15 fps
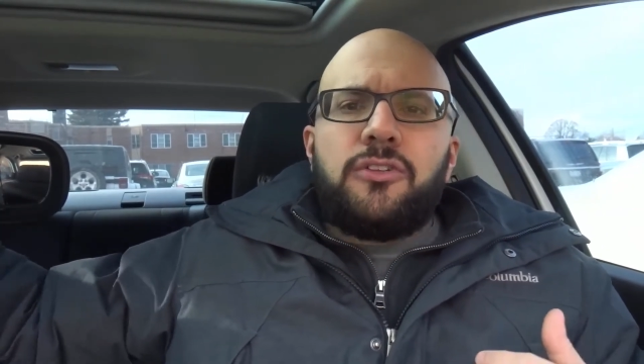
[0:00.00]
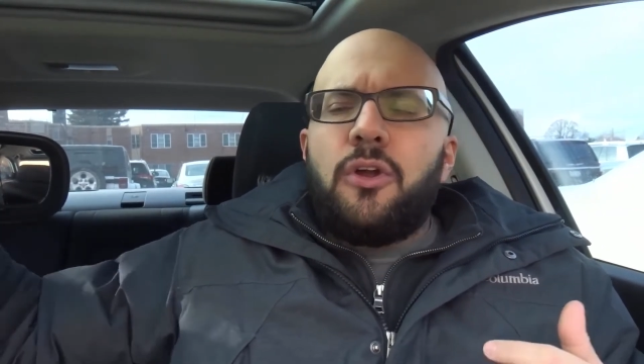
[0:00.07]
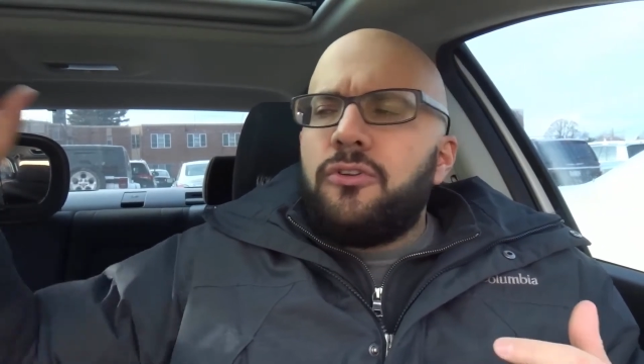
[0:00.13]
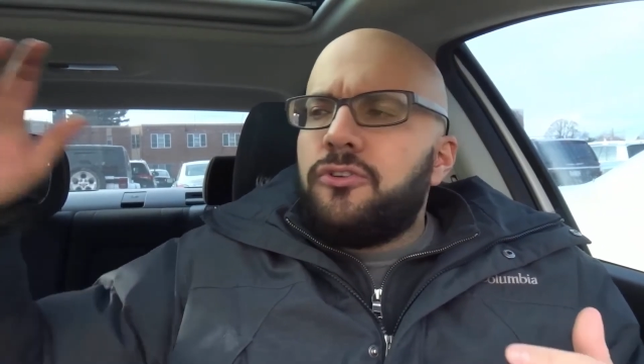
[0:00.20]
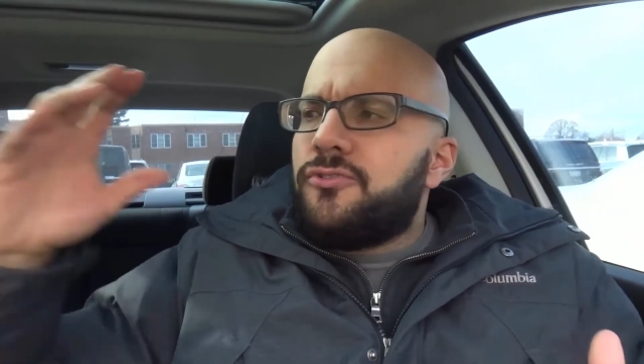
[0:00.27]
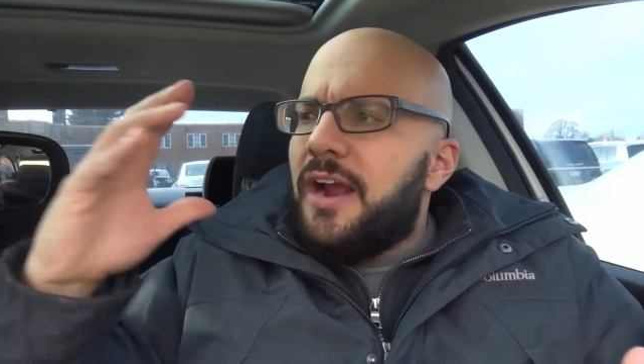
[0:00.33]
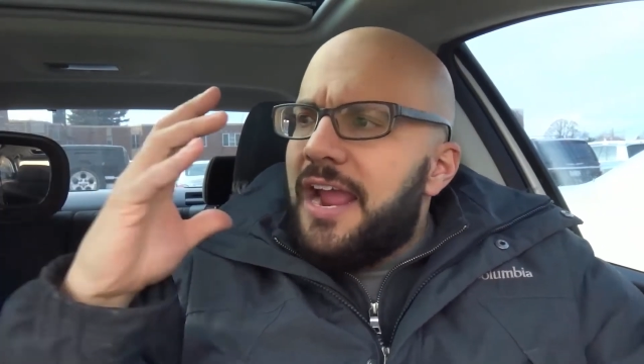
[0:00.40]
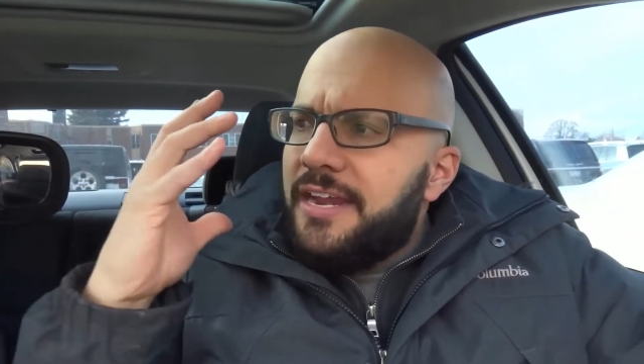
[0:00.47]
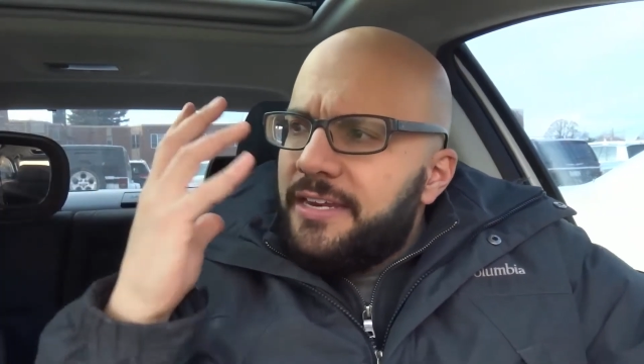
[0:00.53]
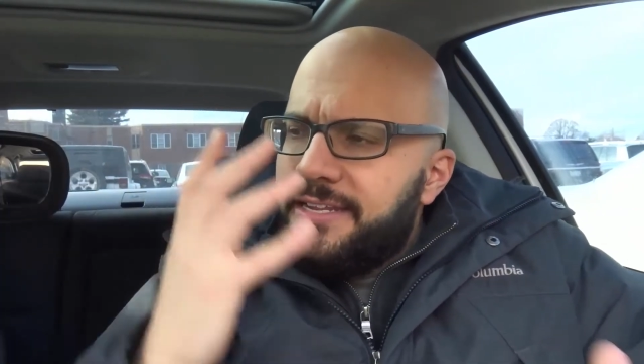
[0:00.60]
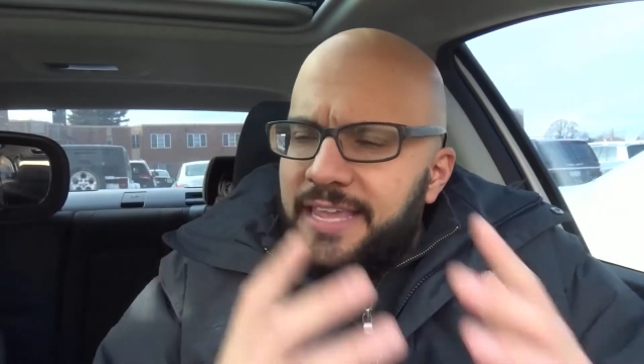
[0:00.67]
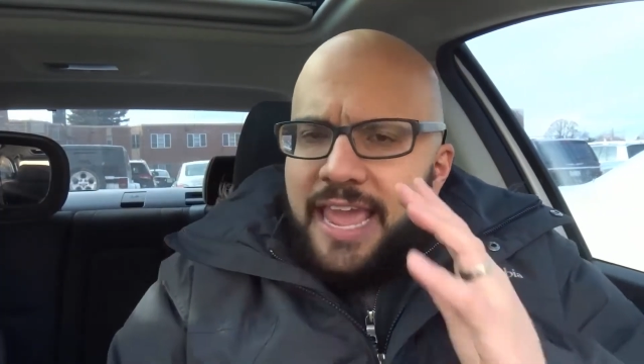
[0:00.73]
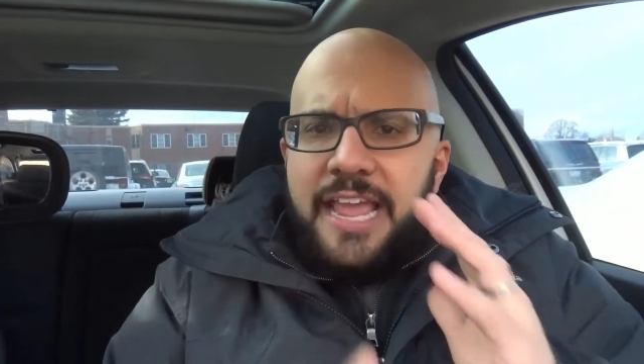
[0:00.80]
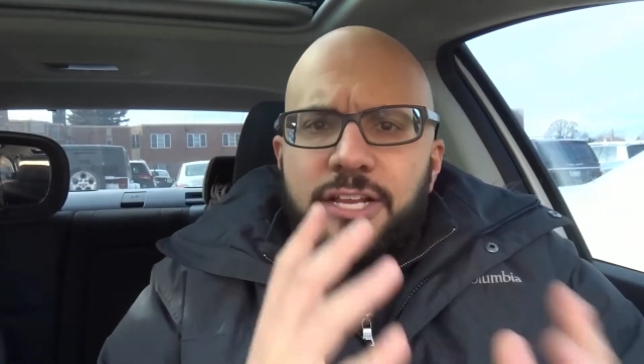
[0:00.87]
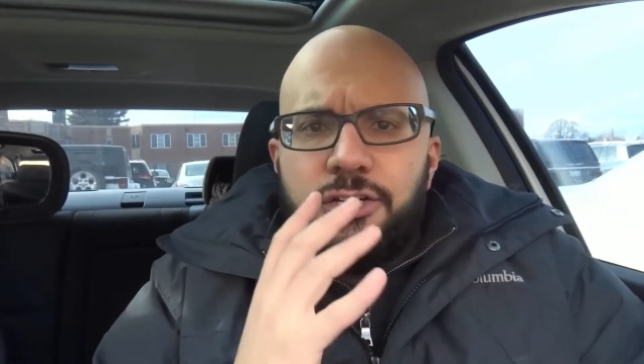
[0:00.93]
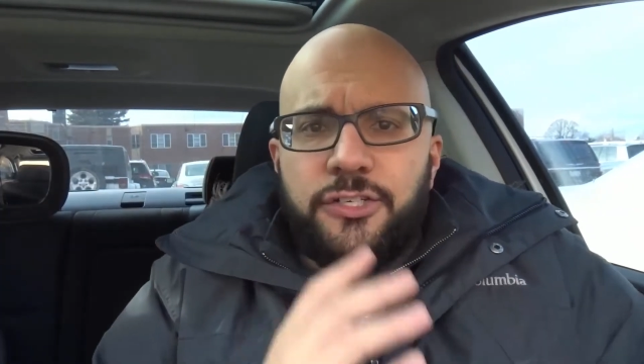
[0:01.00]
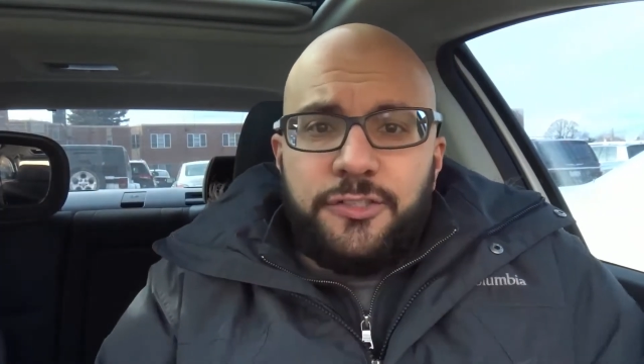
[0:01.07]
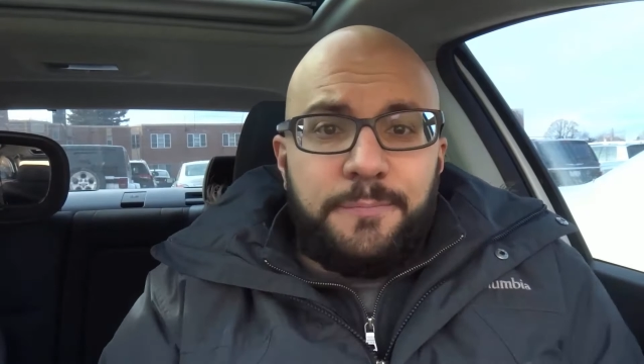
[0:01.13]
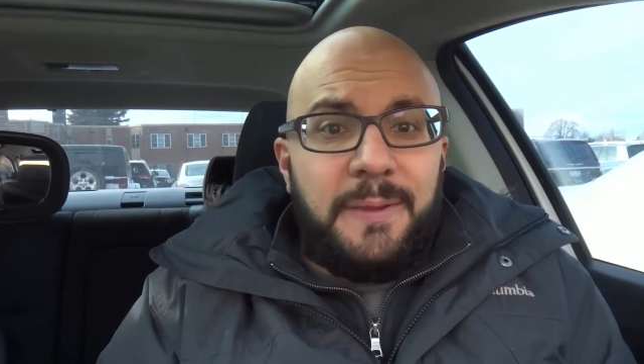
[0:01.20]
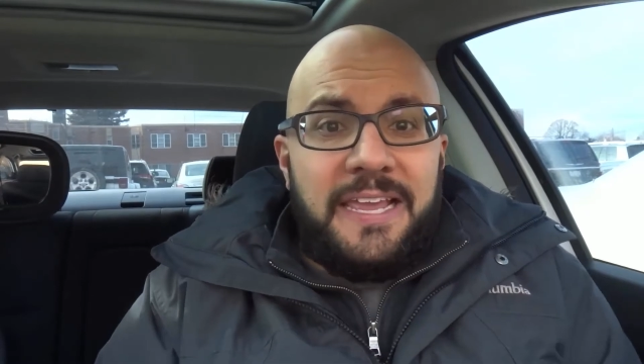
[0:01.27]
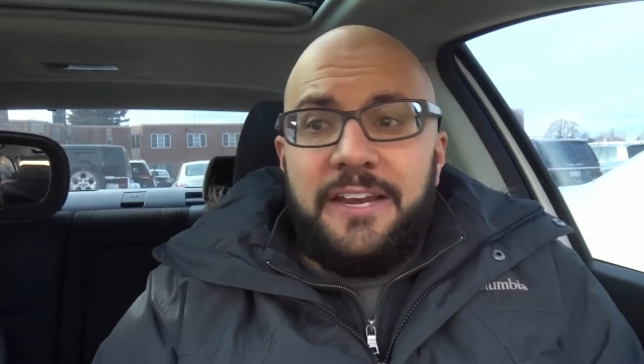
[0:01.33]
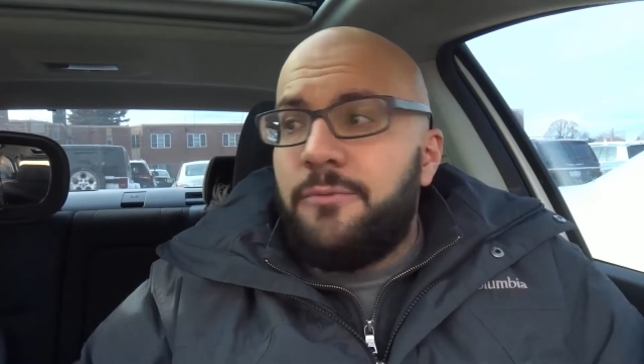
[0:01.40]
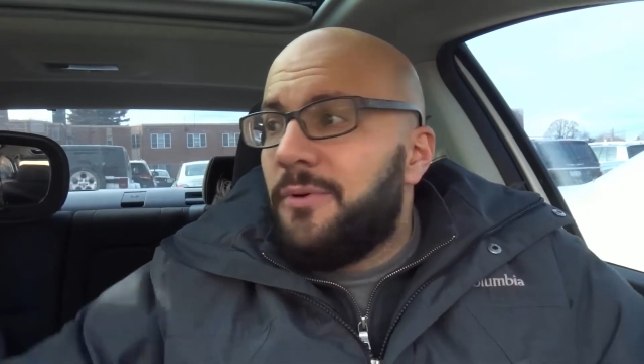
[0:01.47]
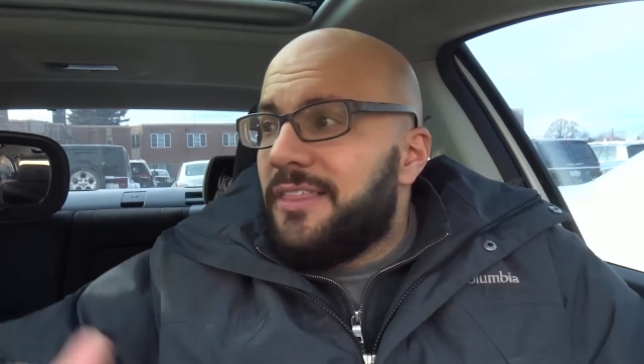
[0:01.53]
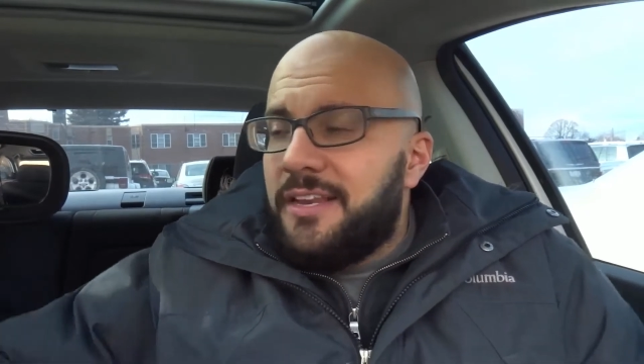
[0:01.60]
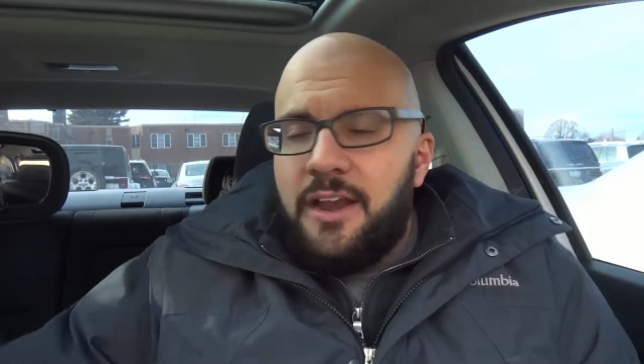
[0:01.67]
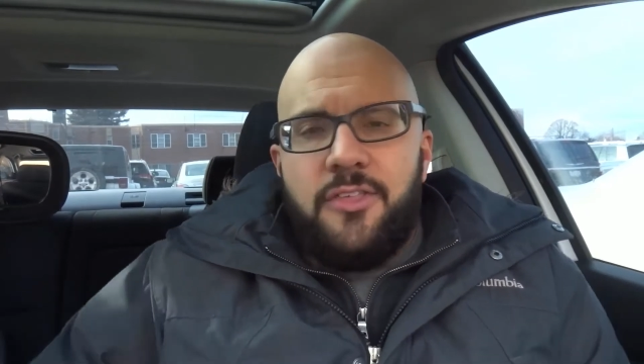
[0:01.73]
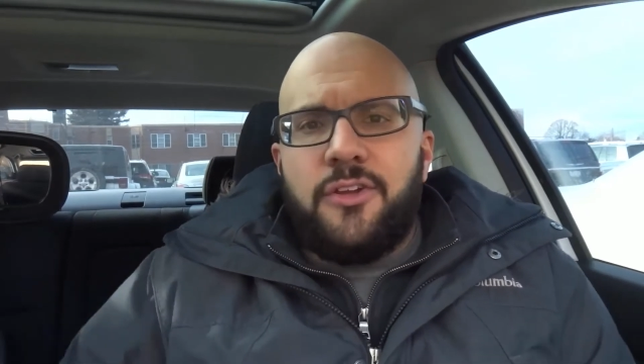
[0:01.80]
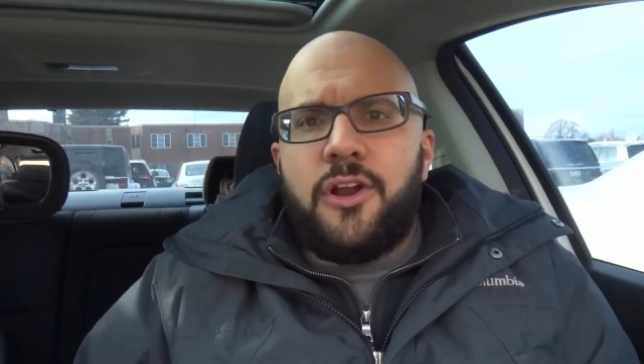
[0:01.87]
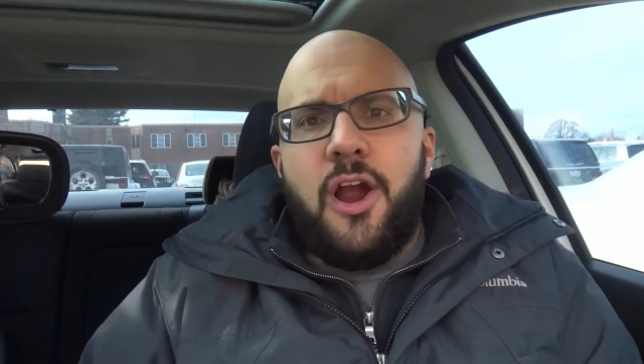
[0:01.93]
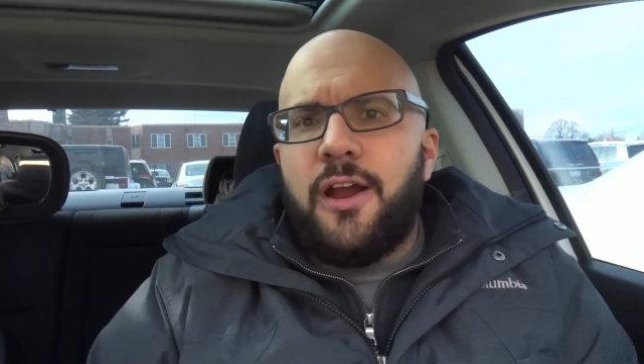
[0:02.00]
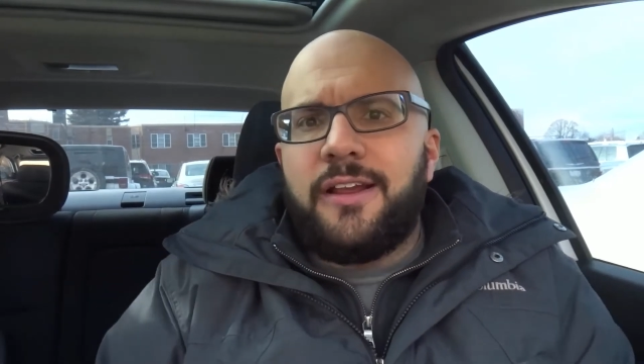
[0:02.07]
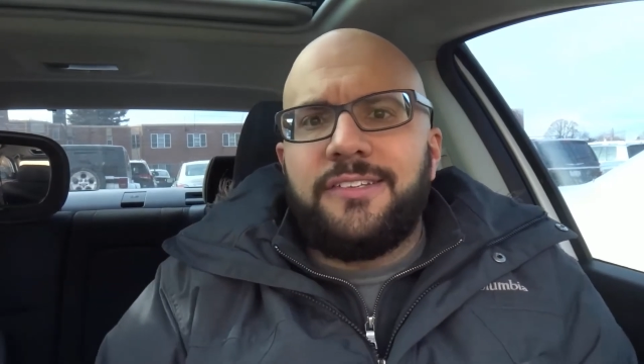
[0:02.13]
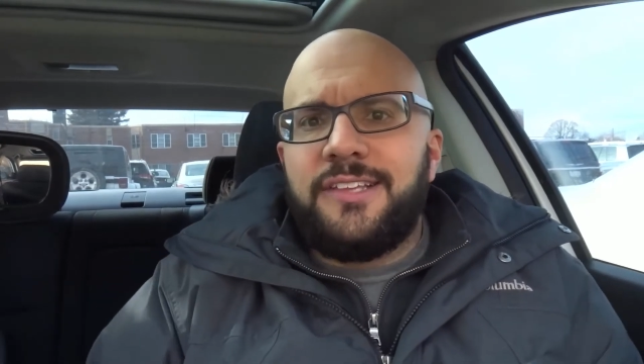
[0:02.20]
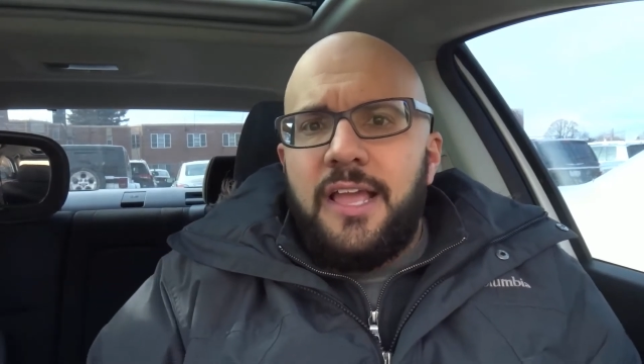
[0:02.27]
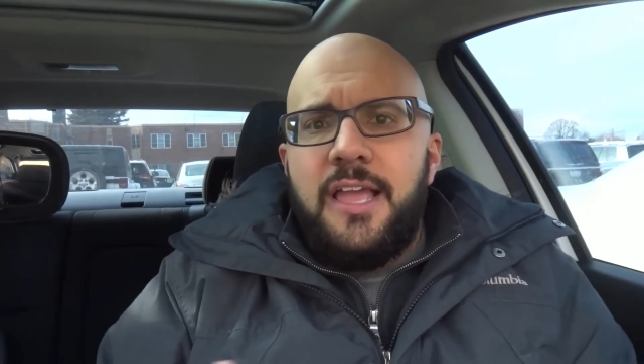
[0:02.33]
Don't try and gauge your speed with another car because